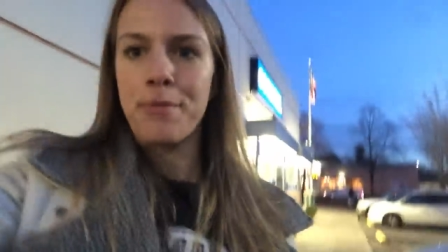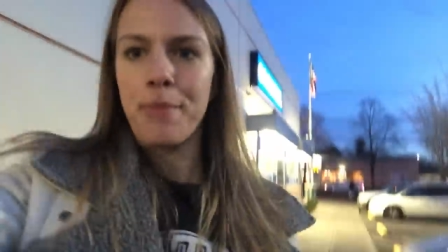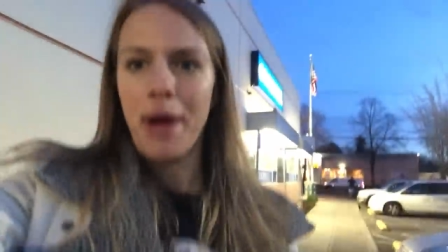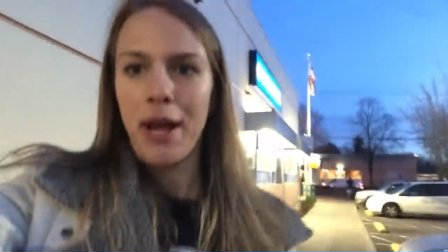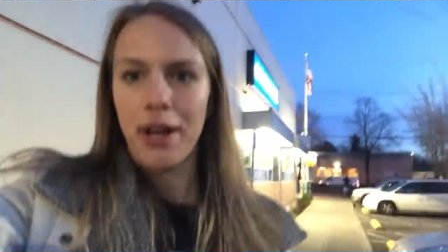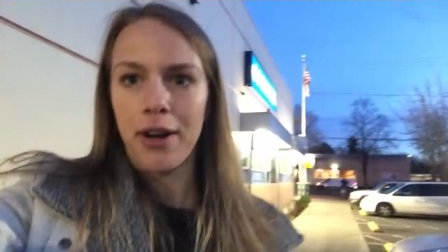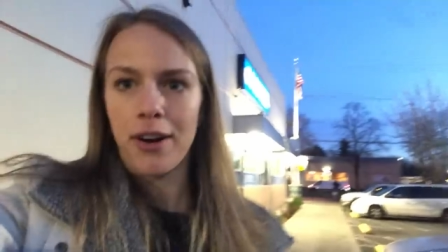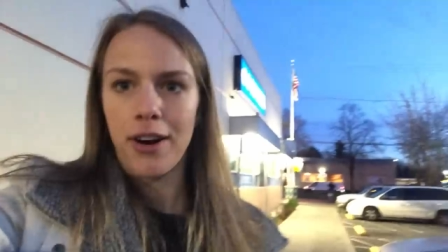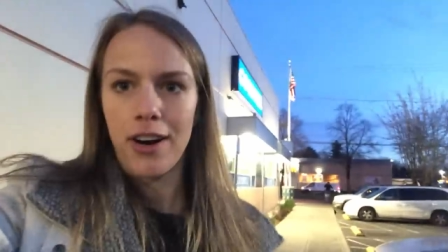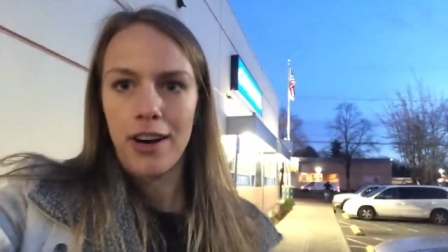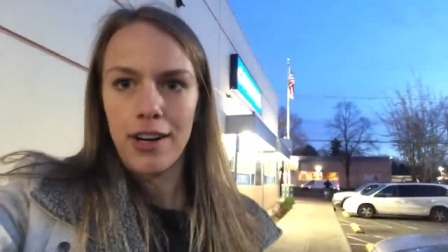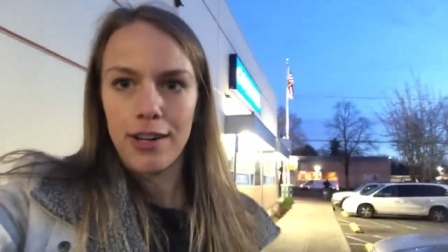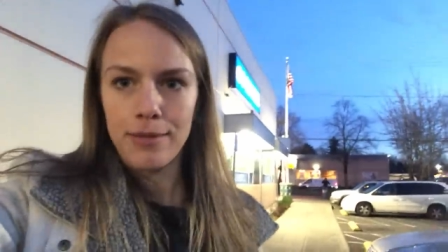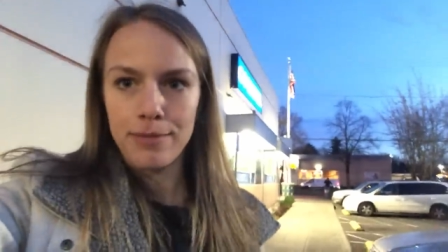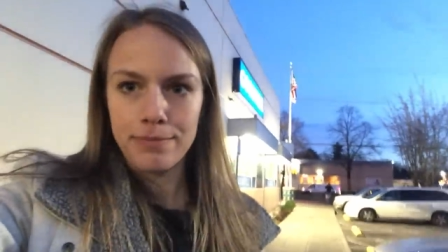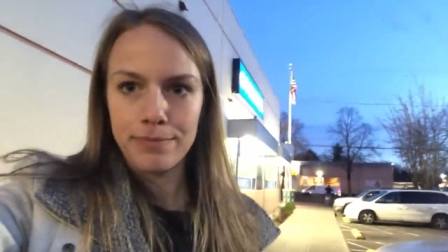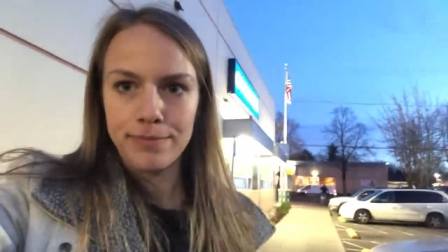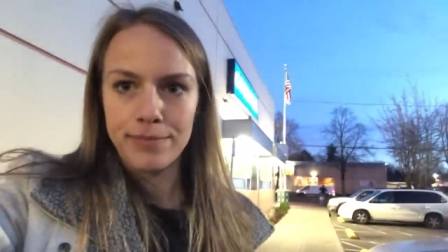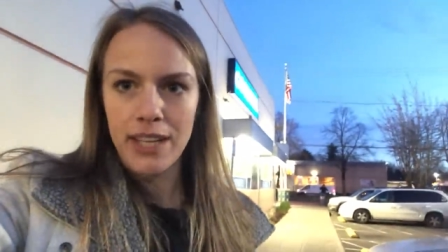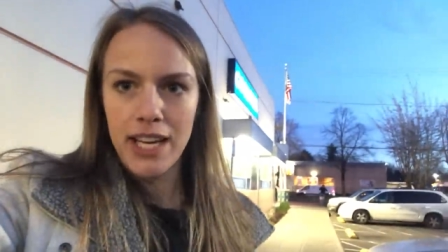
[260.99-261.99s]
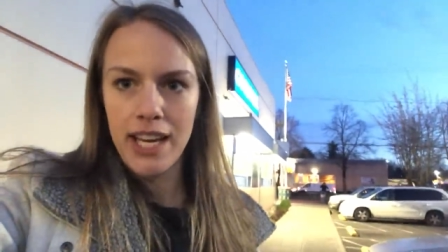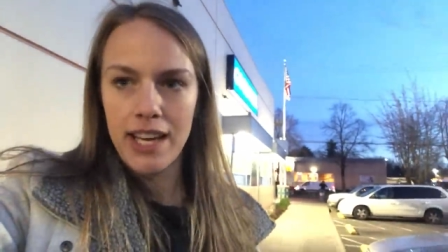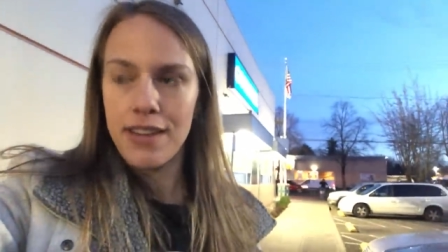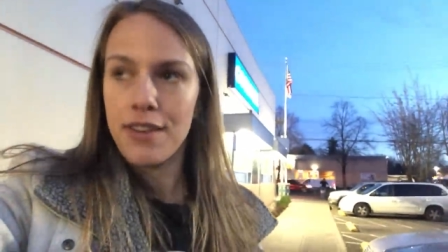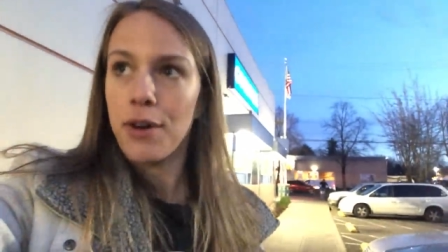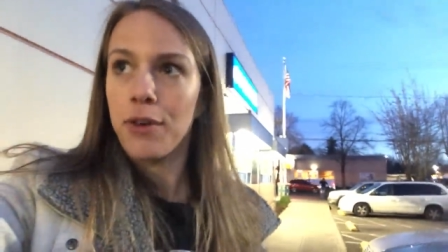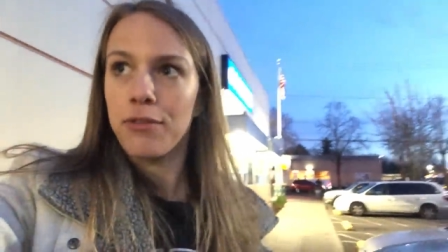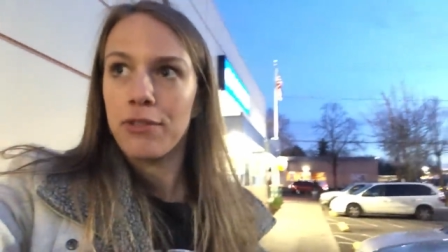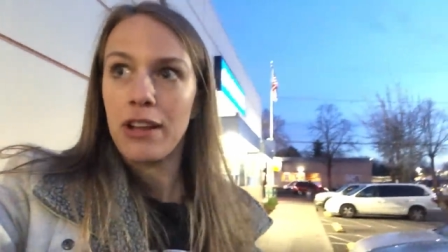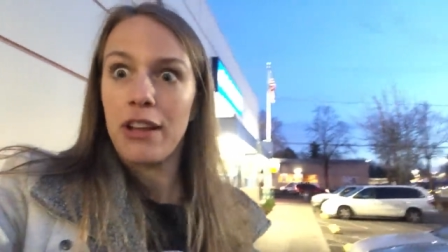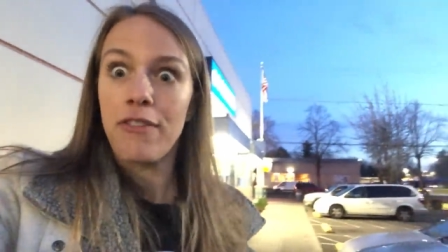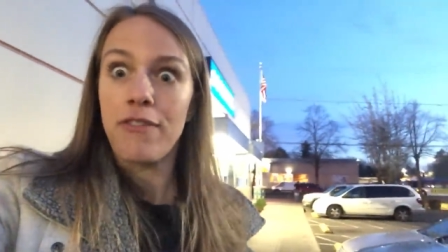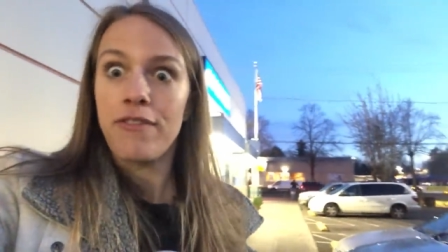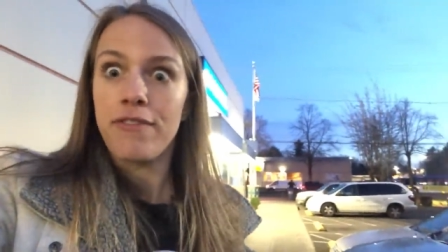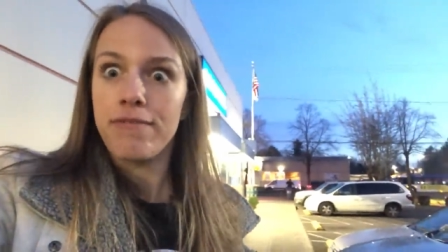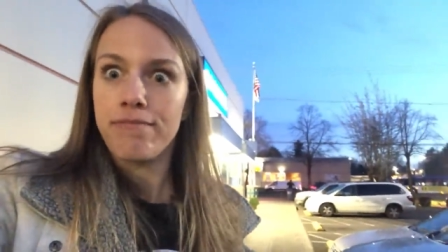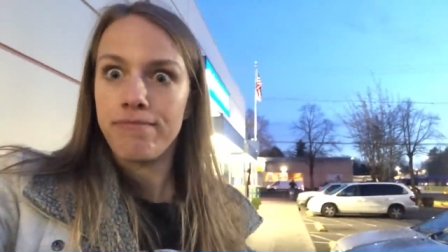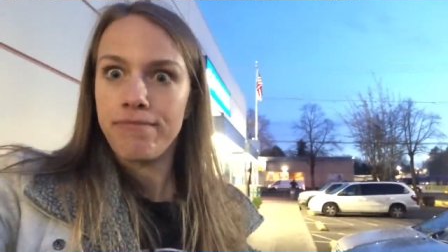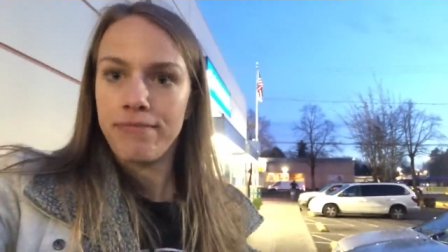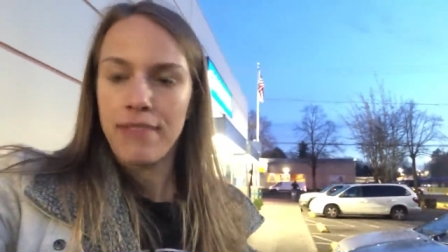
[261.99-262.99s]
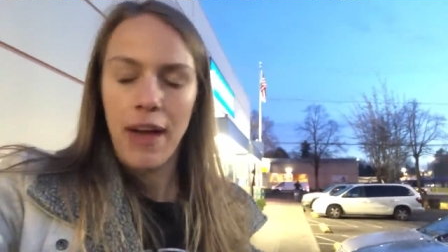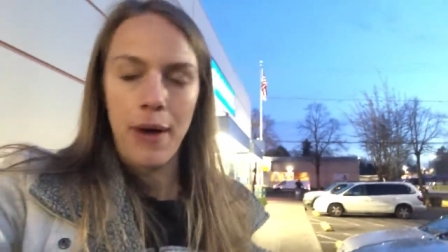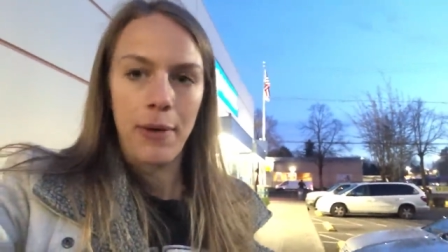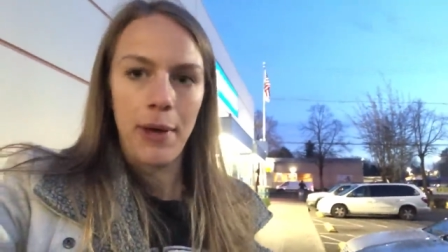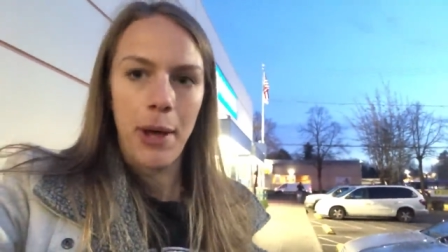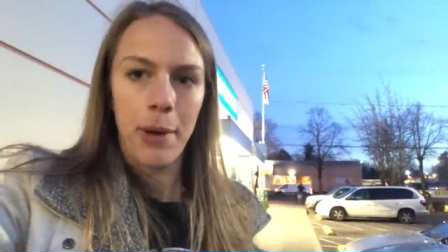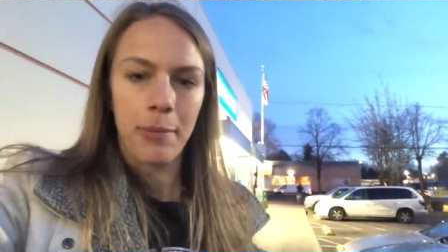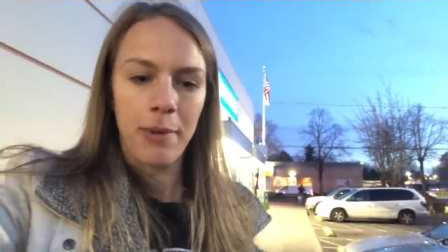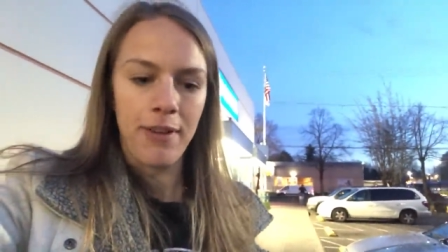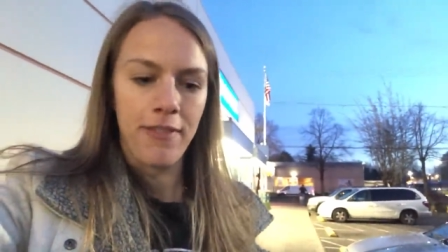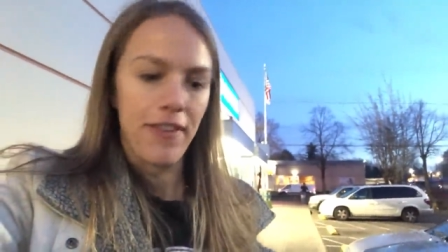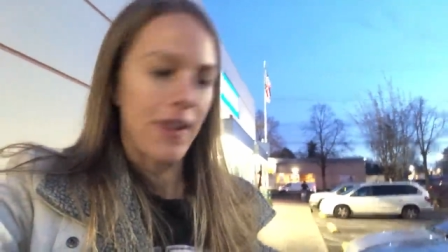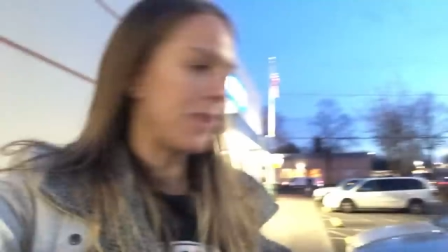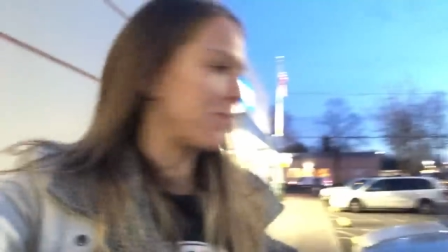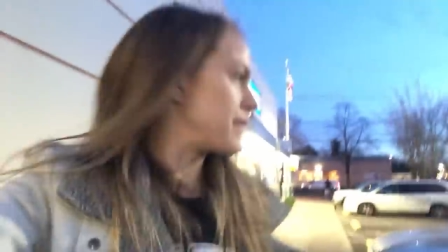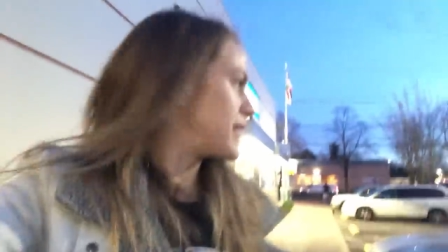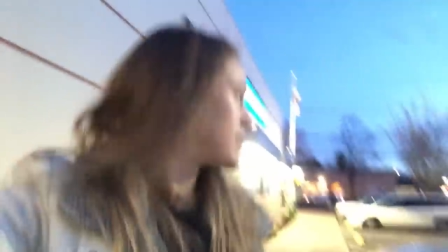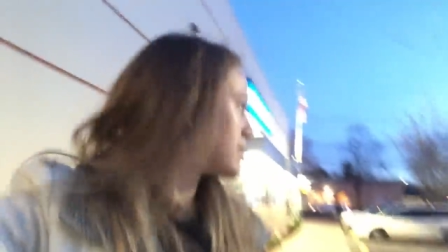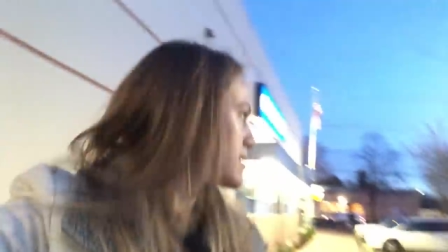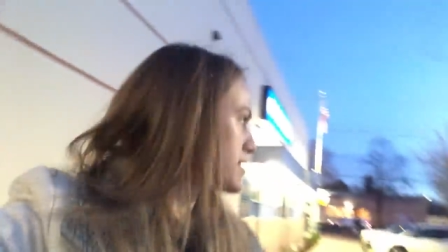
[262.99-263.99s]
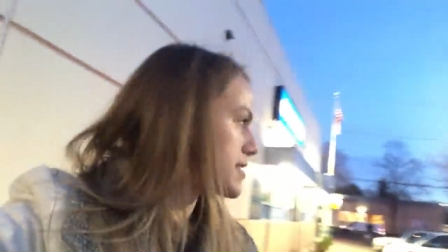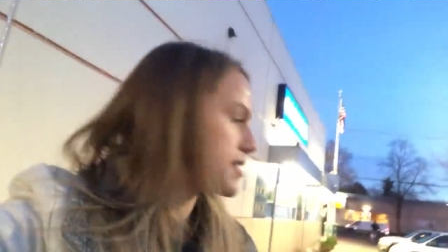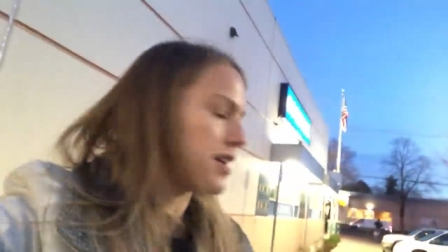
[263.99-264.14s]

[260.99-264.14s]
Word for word: to my cart and hopefully that will help me film this.